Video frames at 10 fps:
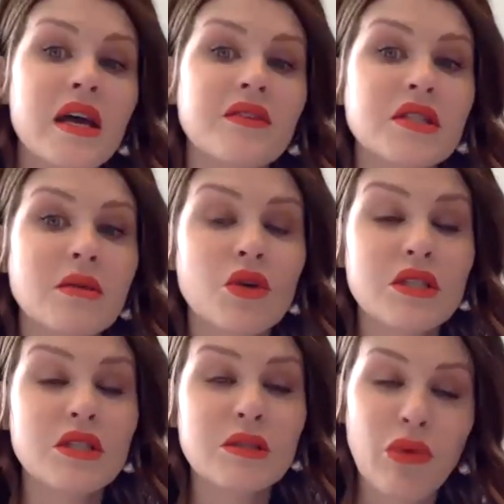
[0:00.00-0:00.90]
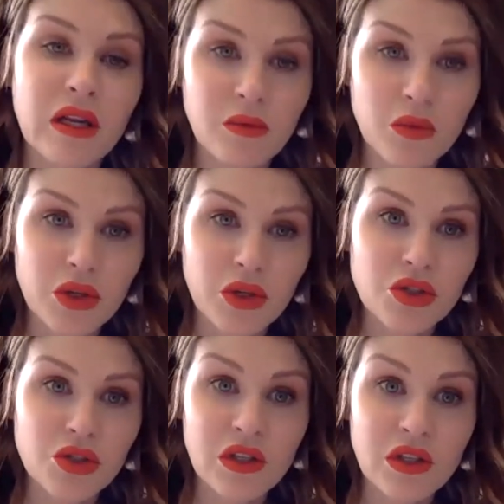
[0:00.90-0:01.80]
if someone is pregnant we're
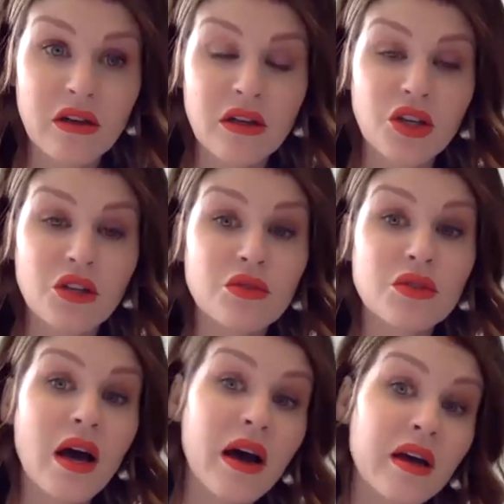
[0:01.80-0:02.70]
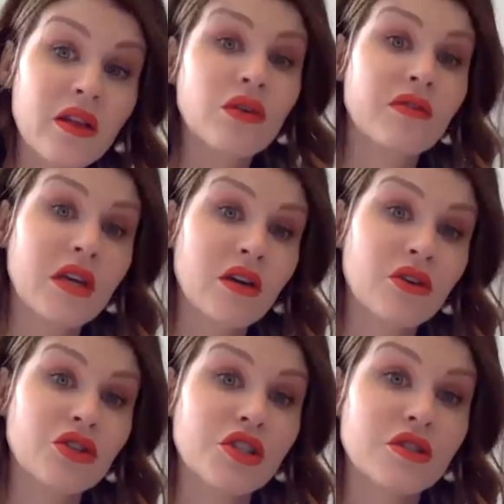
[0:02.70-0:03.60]
usually not going to use either of the
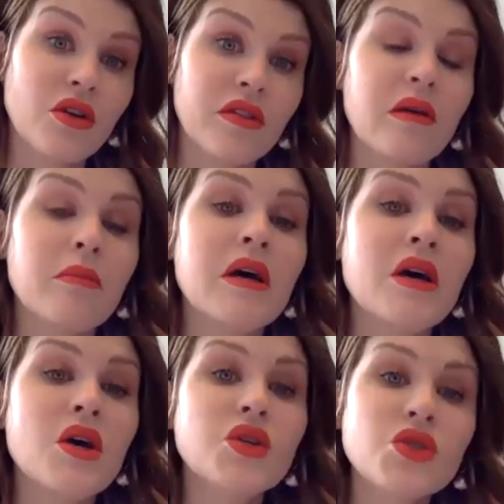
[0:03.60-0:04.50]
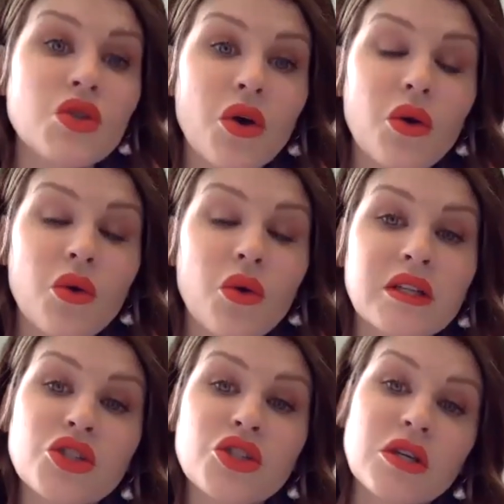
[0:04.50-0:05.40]
energies on them so
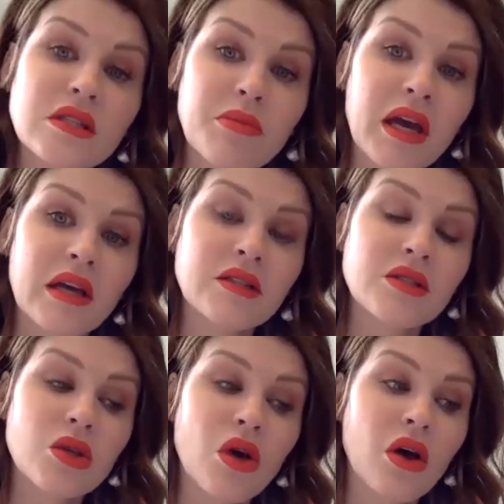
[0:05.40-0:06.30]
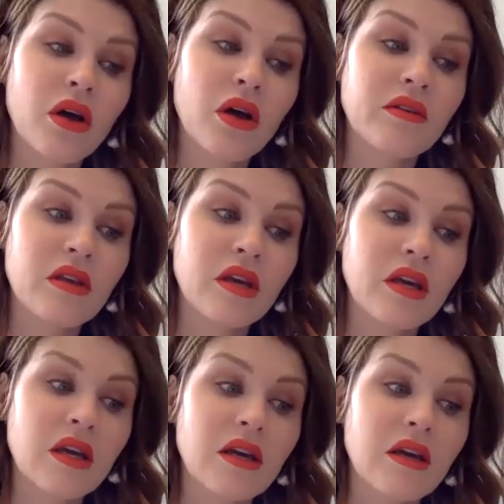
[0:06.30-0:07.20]
it just depends on
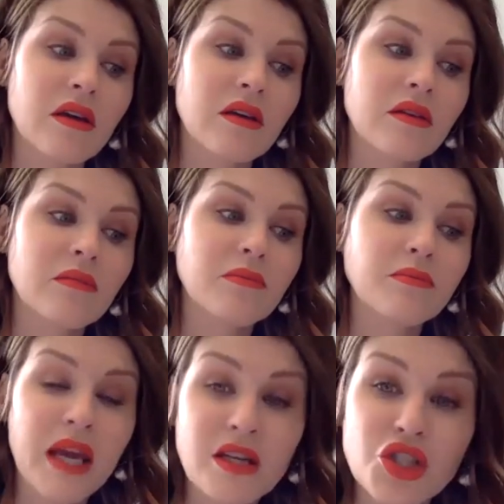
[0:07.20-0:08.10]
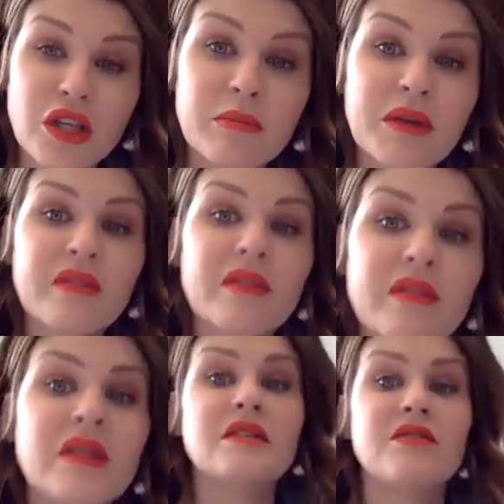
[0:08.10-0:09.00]
the patient, but
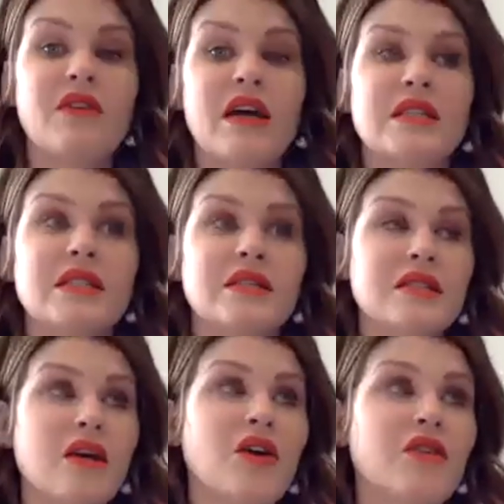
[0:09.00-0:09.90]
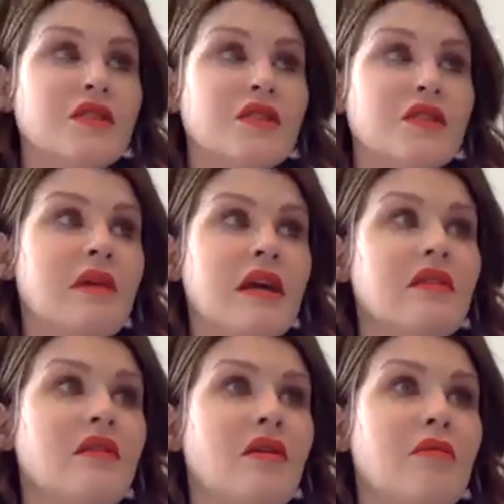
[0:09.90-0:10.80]
this device itself doesn't
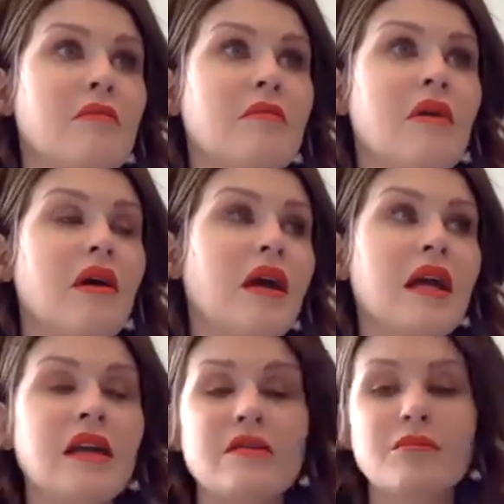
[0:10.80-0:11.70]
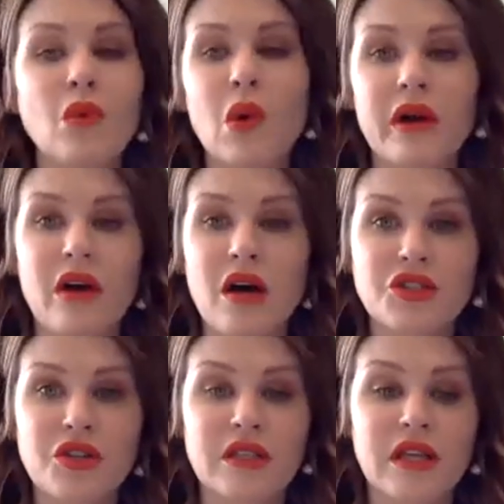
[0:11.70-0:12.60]
make them any more
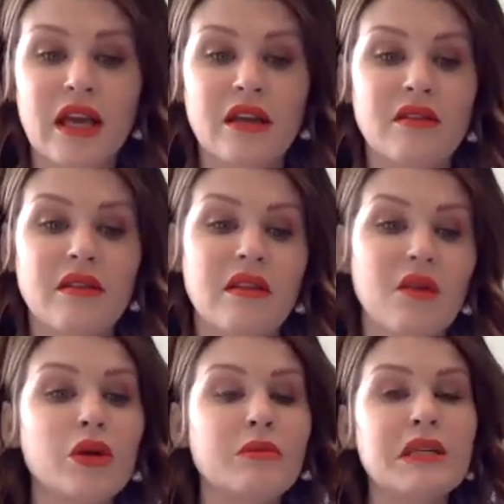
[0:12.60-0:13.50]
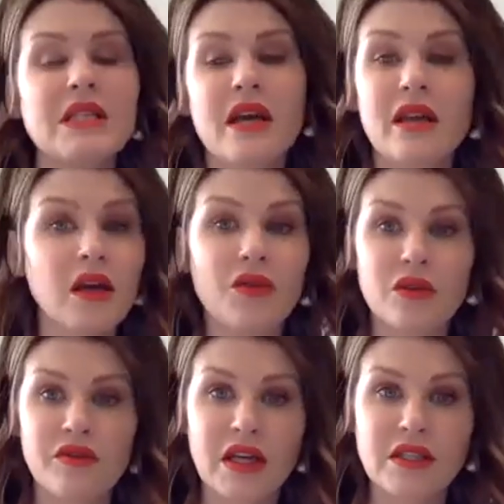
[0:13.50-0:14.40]
contraindicated than they would be to any other
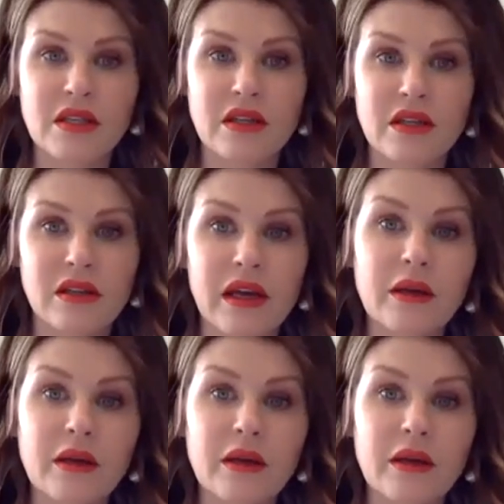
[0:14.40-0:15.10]
device in clinic.